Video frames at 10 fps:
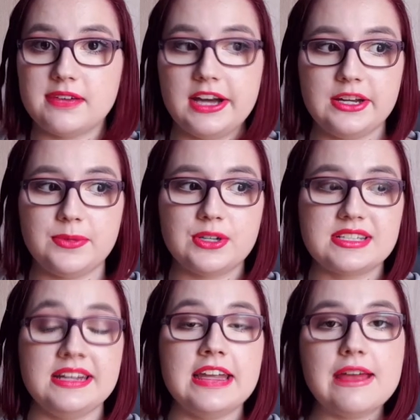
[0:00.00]
of
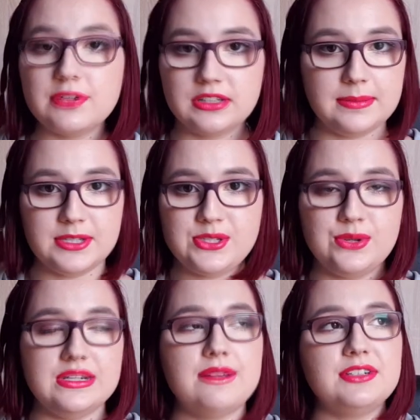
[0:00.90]
audiobooks, it never limits
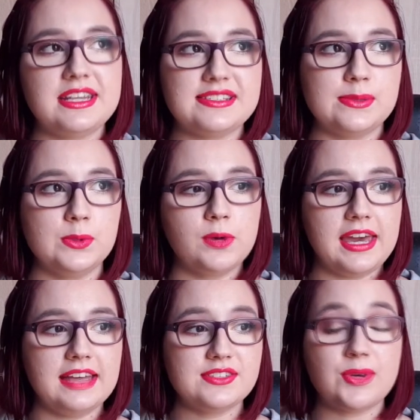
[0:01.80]
you, it never takes them
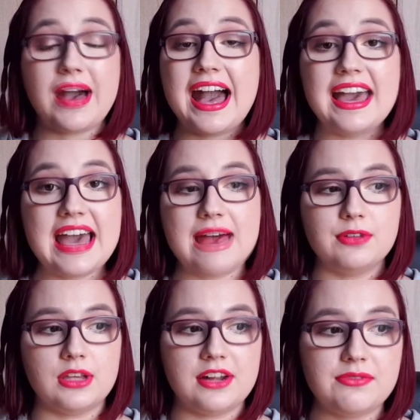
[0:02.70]
away. So I have a
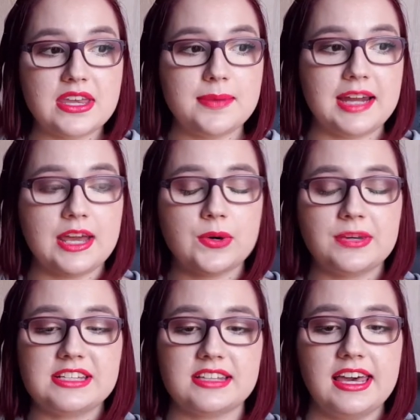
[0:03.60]
lot of them, and I
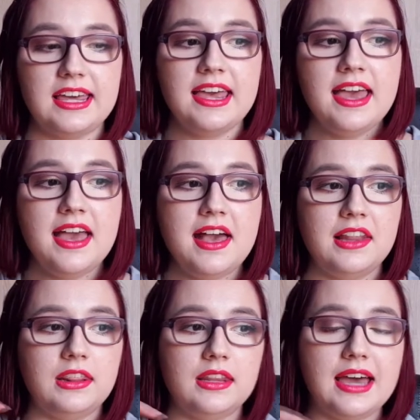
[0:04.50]
always, like,
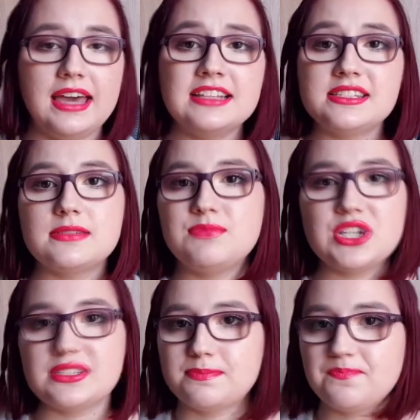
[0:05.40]
it's
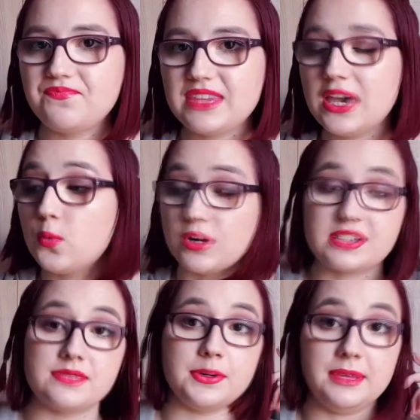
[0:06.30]
just, it
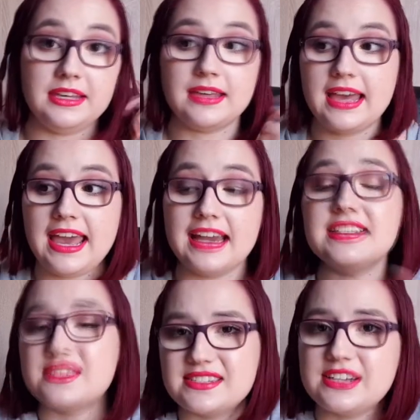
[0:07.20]
works for me. And
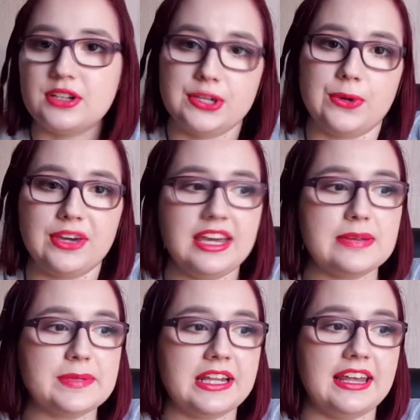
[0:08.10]
it's still
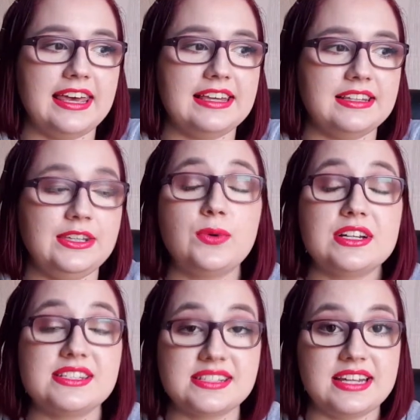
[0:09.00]
annoying, but, like, you can
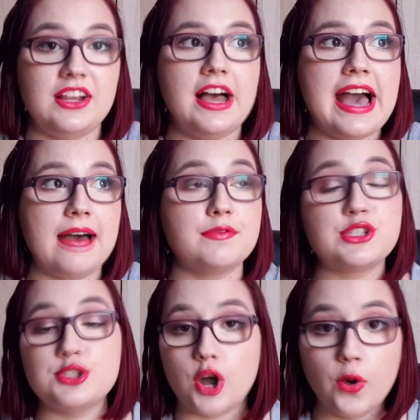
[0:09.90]
still have
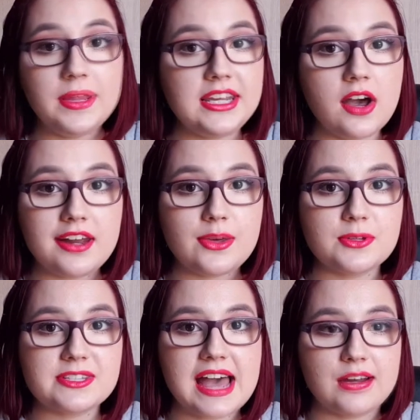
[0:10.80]
so many
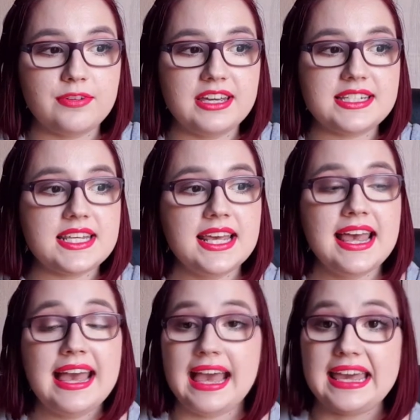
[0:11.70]
audiobooks out of it,
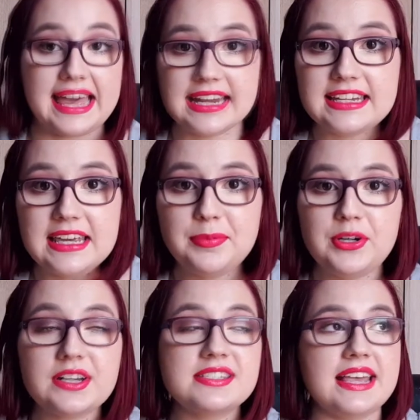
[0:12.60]
and
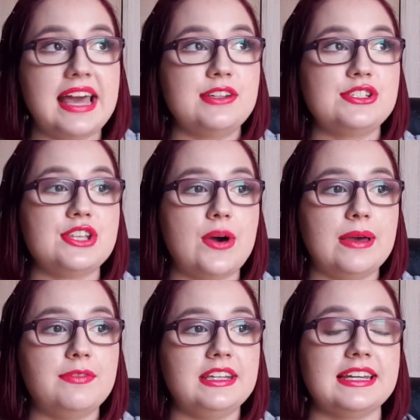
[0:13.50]
ebooks, and so
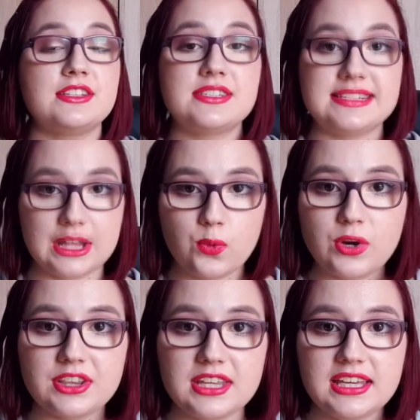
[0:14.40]
I feel like it's still
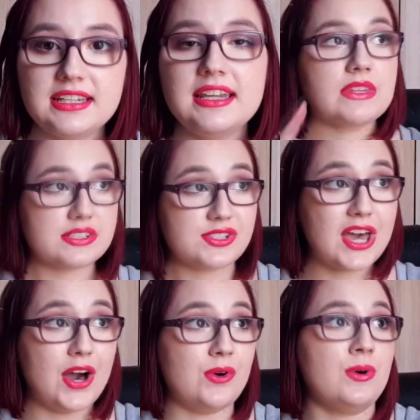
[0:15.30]
worth it.
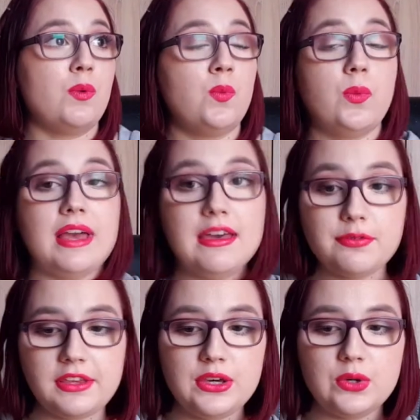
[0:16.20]
So
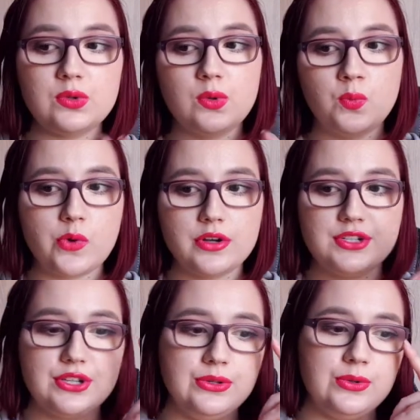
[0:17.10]
if you want
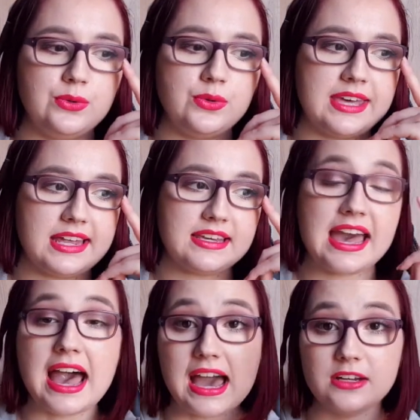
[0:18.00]
to get
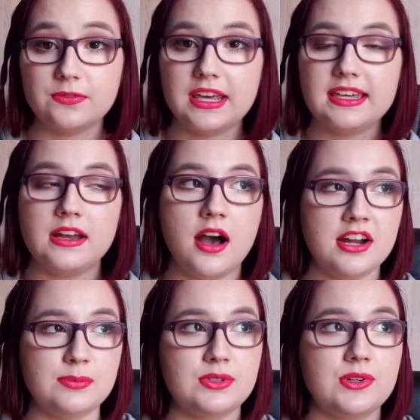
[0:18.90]
kind of like an
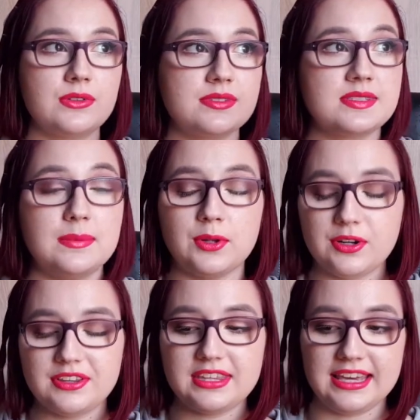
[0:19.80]
Audible
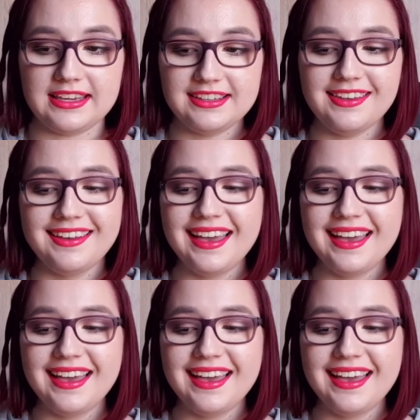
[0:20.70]
similar thing,